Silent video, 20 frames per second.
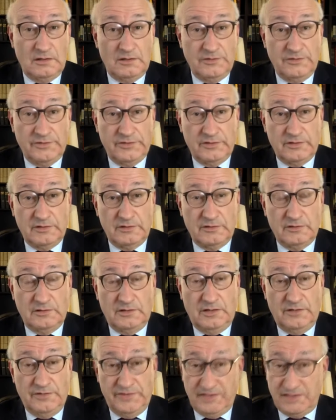on
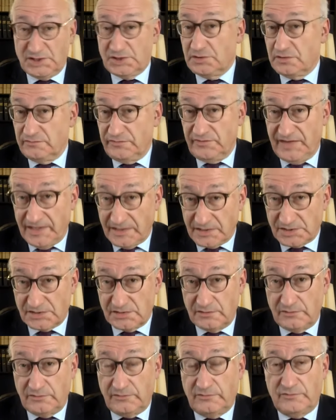the issue of
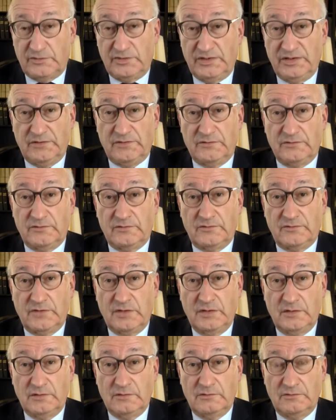sanctions, for
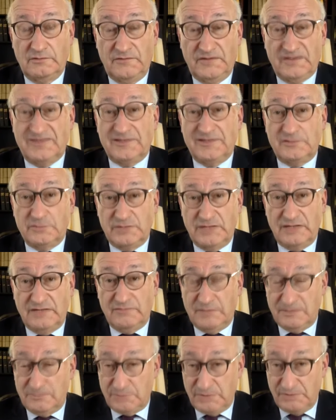instance, the fact that we
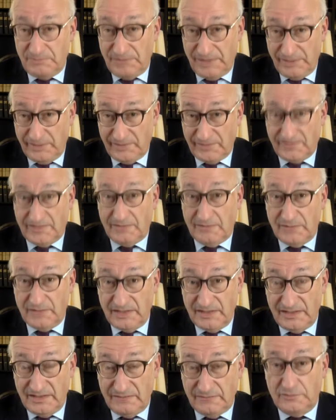have been preparing
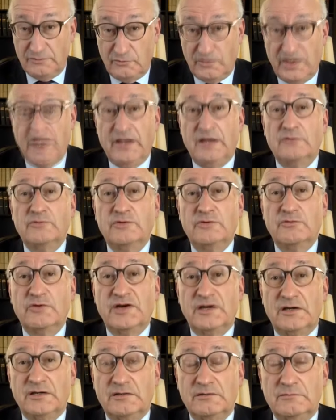them, even while we
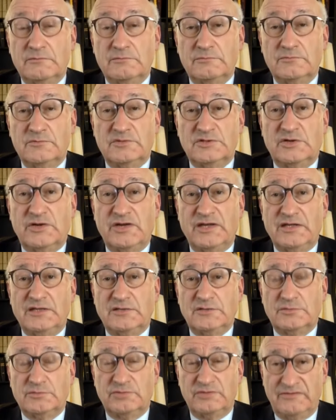were
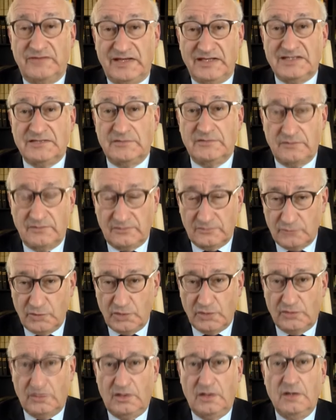trying to prevent this
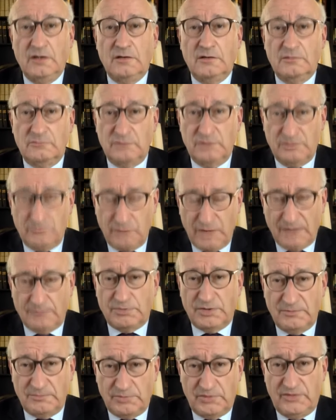war, we
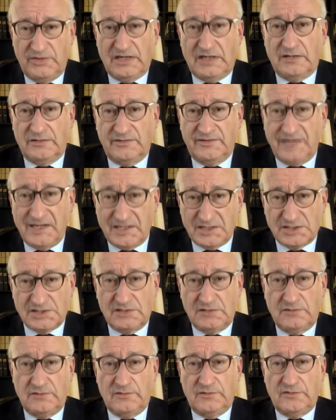were preparing our
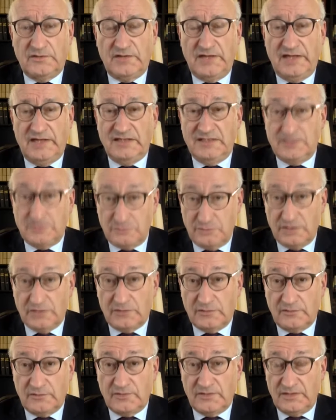sanctions, and it
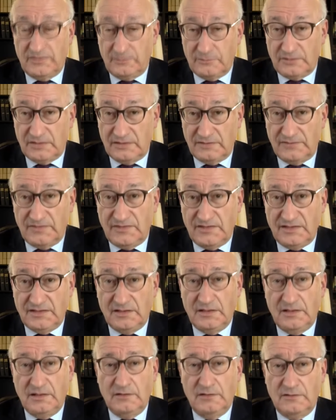works, as you have
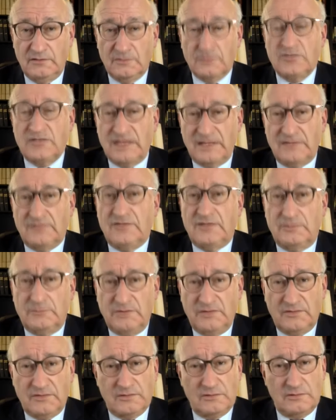seen. So yes,
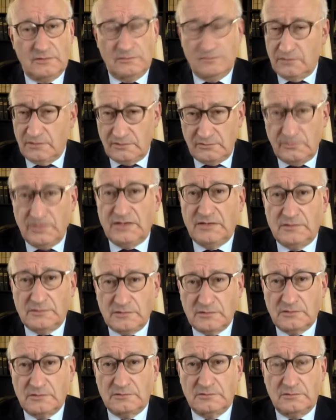there is a
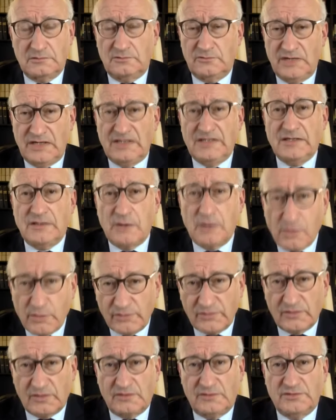really
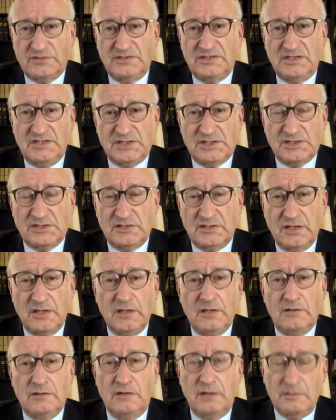close coordination
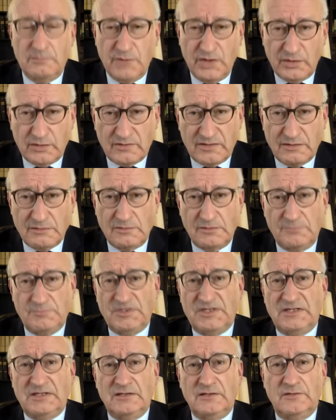among the
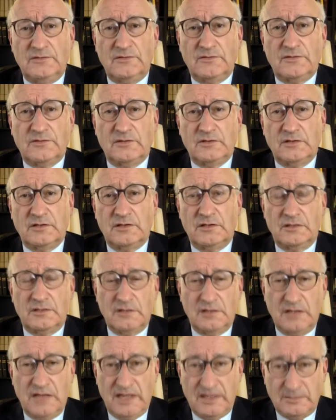Europeans
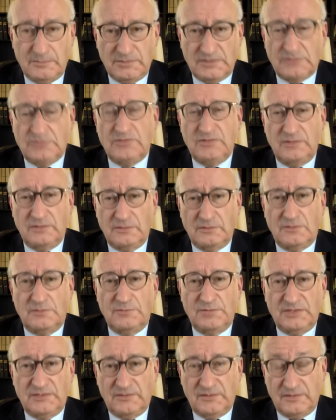and between the
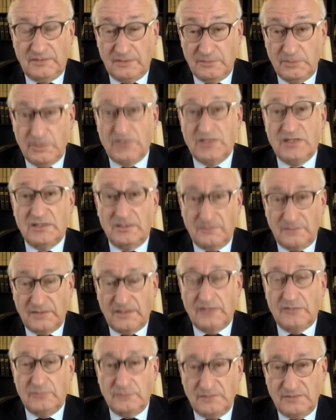Europeans and the Americans
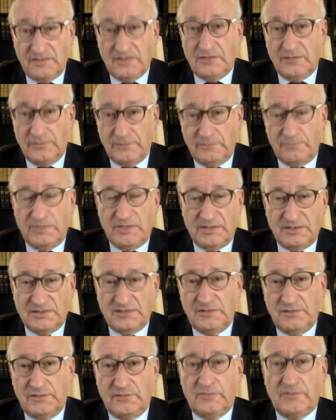and with the other
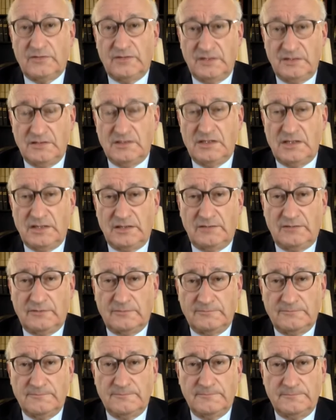partners and
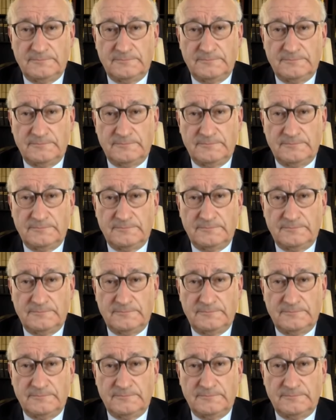allies.